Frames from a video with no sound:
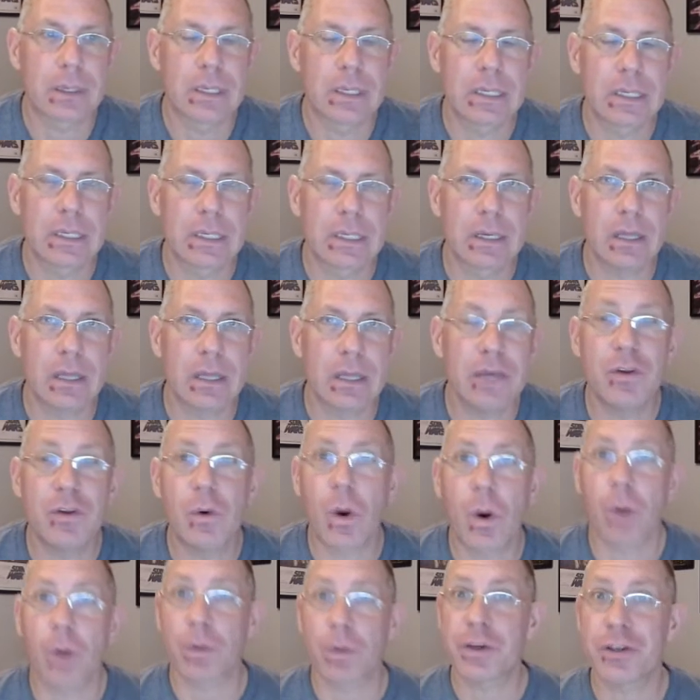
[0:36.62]
if you are
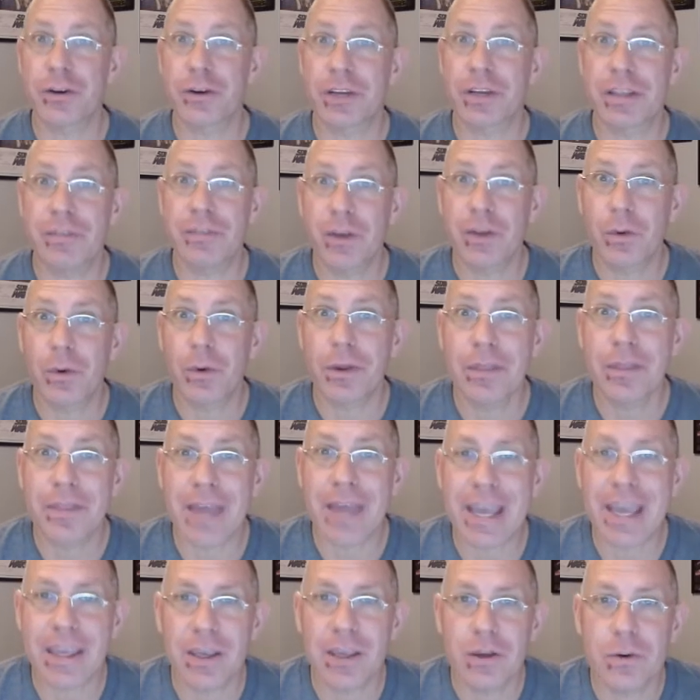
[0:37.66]
a returning viewer,
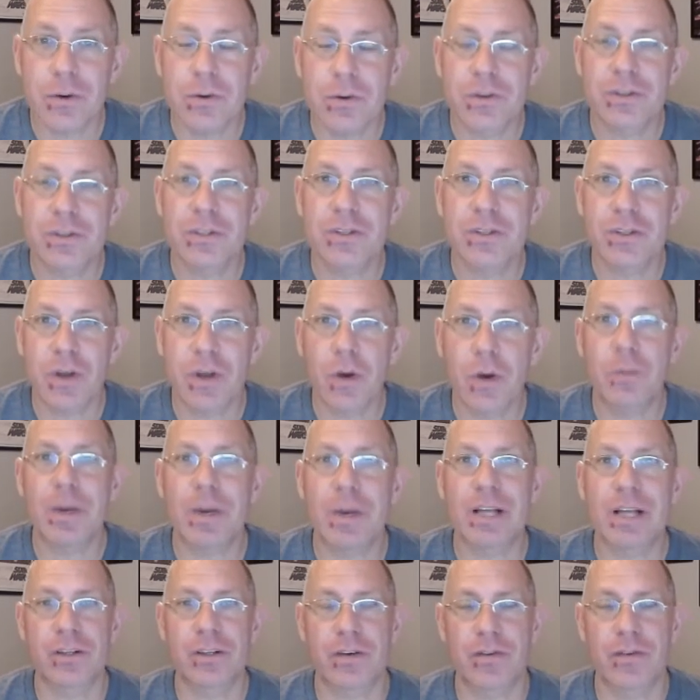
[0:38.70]
thank you so
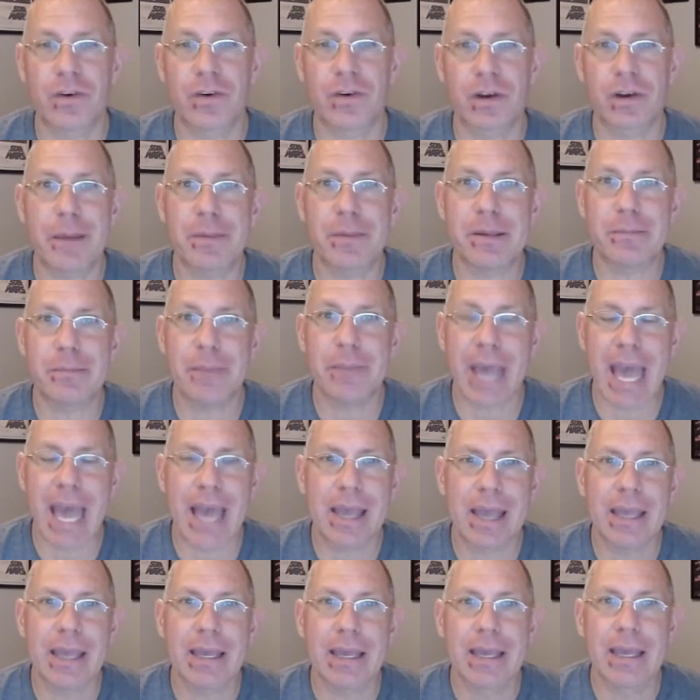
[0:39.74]
much for coming
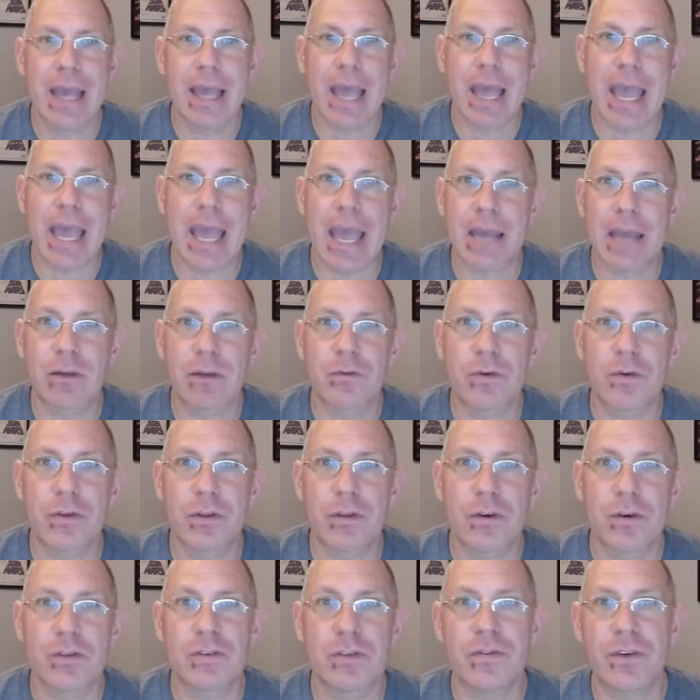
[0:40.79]
back, and for
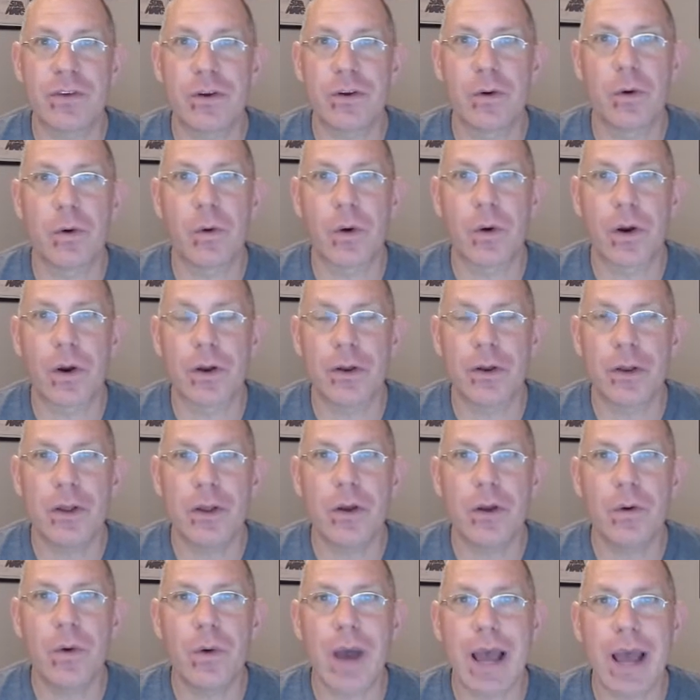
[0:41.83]
those of you who are
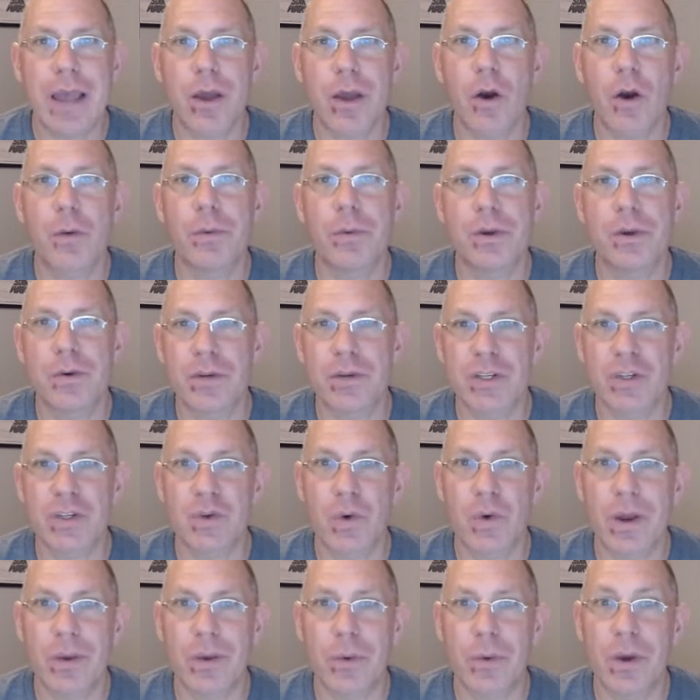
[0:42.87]
new, I hope you
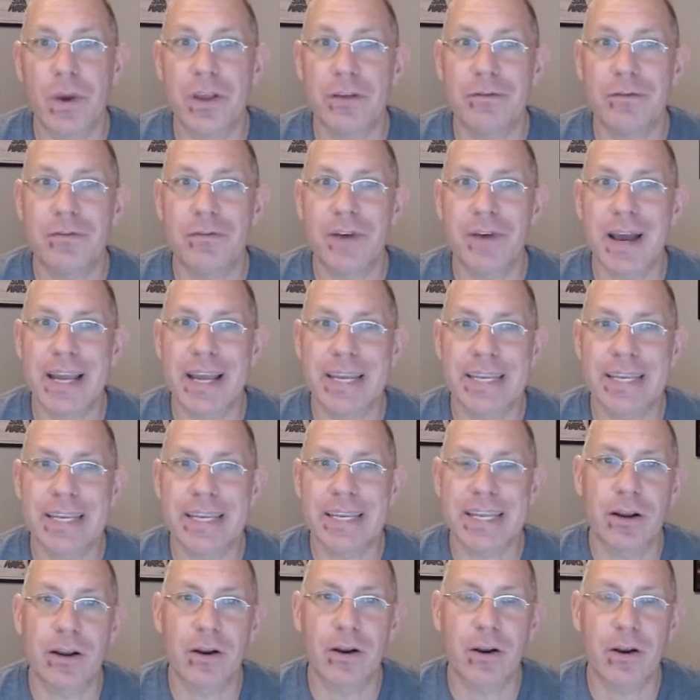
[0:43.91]
enjoy what you find
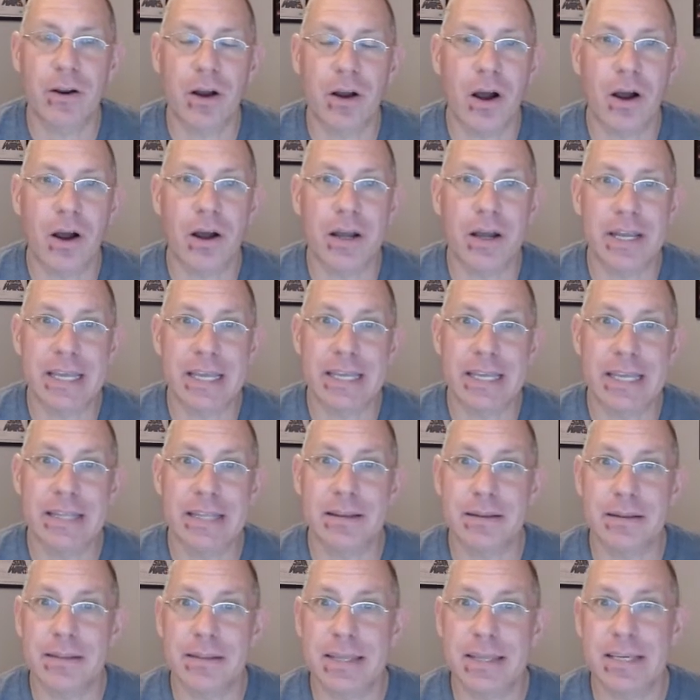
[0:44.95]
here uh, in
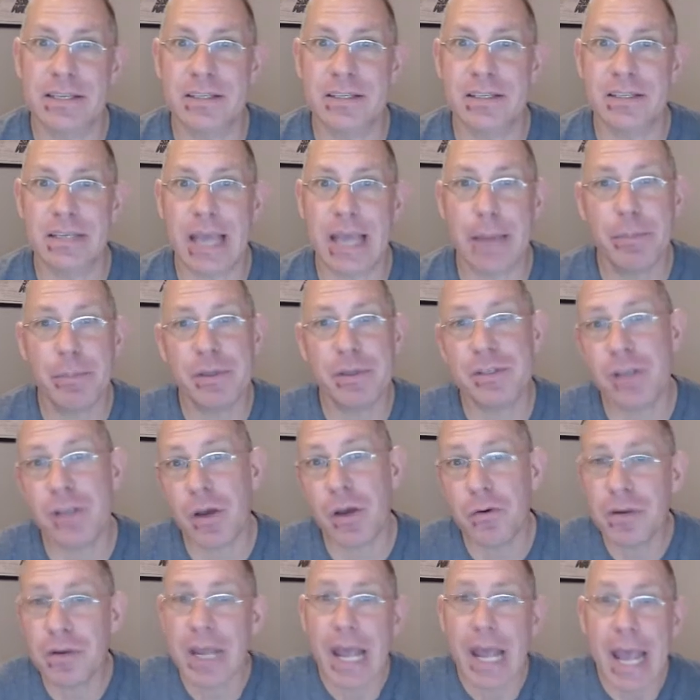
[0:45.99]
this
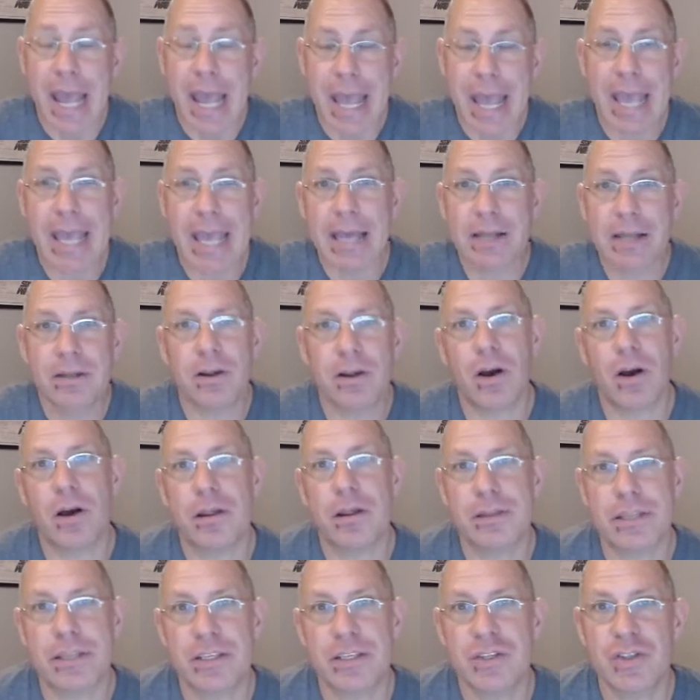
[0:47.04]
episode and on
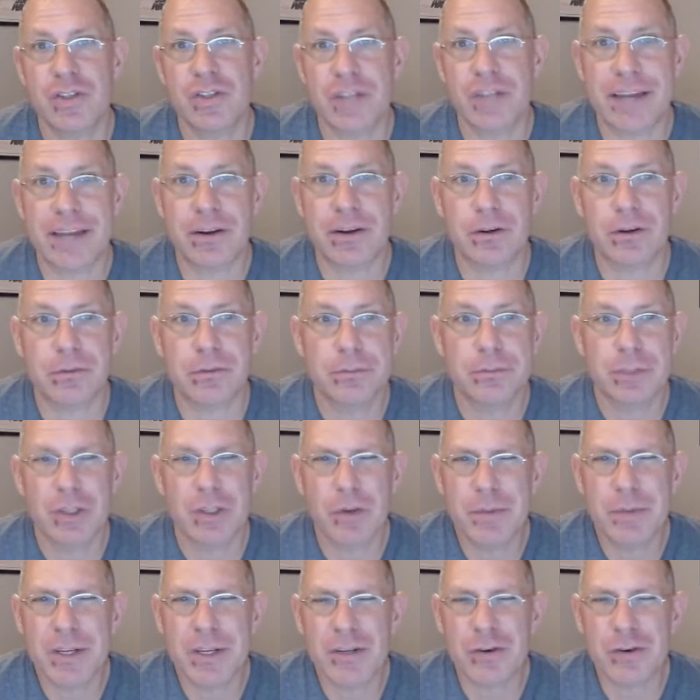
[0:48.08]
this channel, so
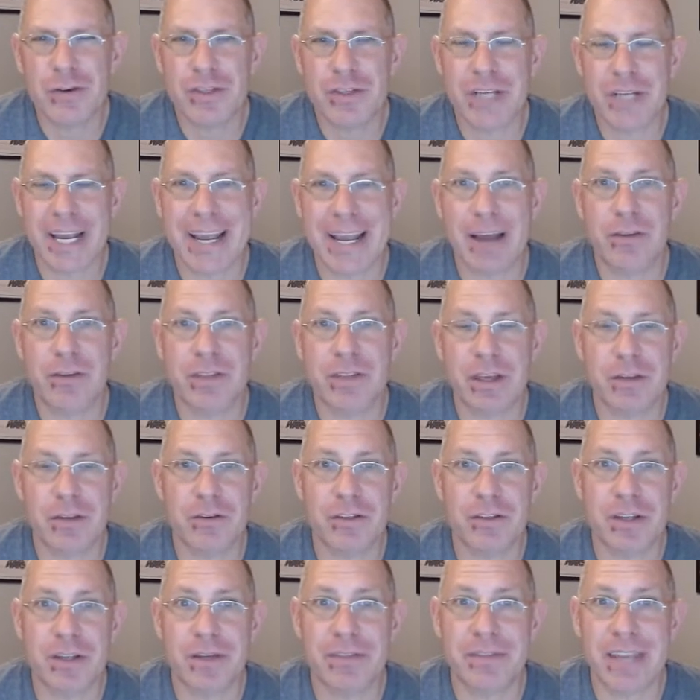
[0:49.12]
be sure and check out the other
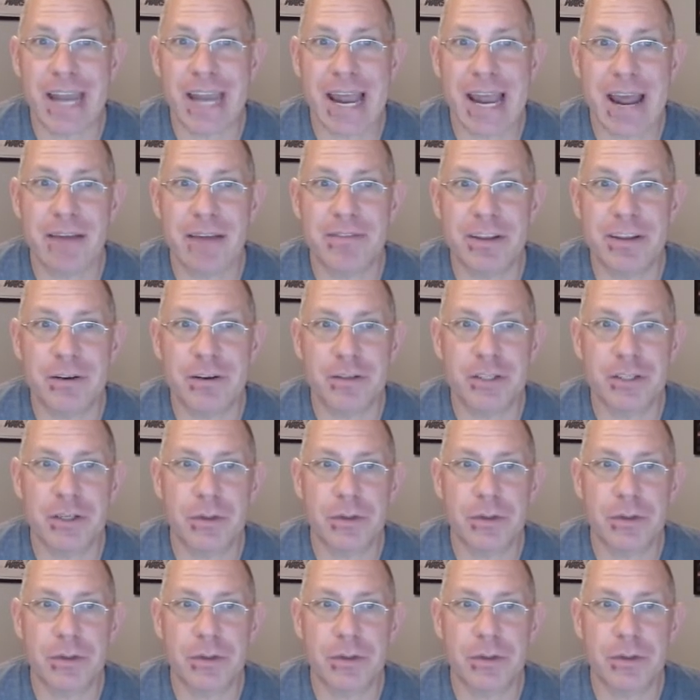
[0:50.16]
stuff that I have there too.